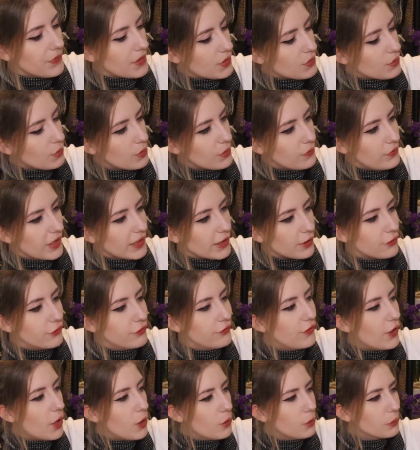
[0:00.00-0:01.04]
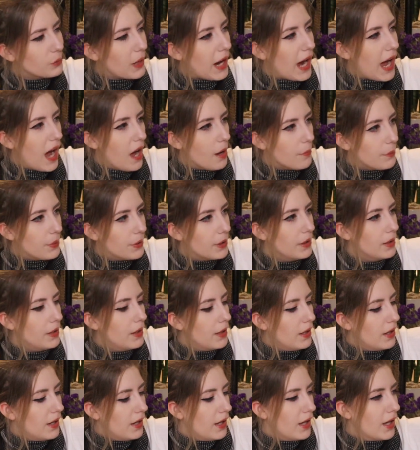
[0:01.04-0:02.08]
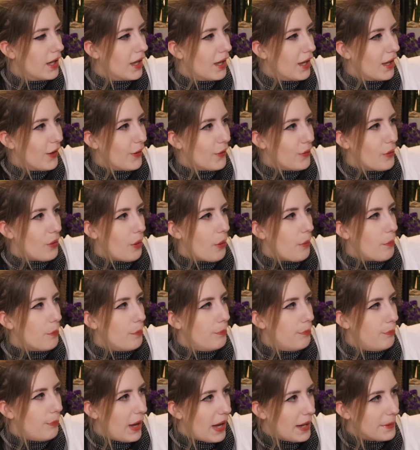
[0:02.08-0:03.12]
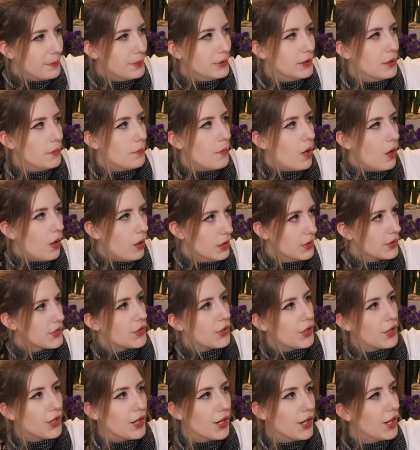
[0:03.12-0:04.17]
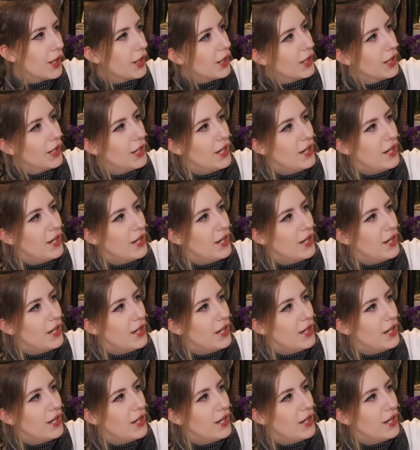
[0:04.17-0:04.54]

sort of like a faux wrap peplum halter